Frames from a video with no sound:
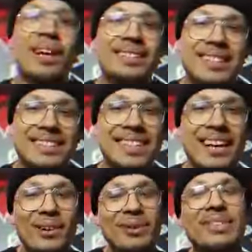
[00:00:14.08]
back to the
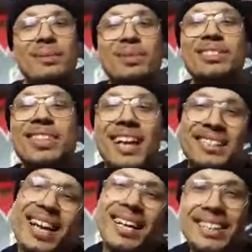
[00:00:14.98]
channel. What's up with you
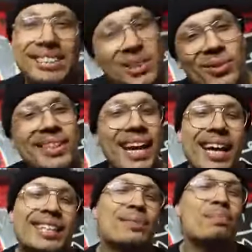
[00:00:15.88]
guys? How you doing? How
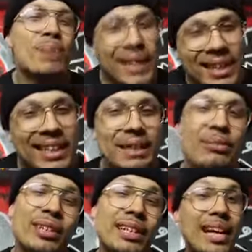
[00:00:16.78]
you been? If
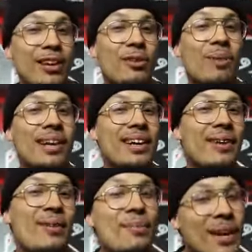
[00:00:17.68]
you did not know by
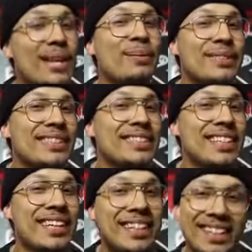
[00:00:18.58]
now, my name is
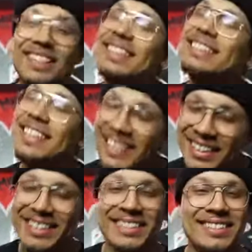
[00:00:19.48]
DJ and this
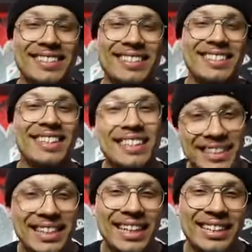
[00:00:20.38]
is the
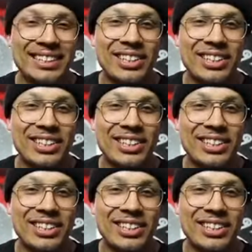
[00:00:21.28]
DNA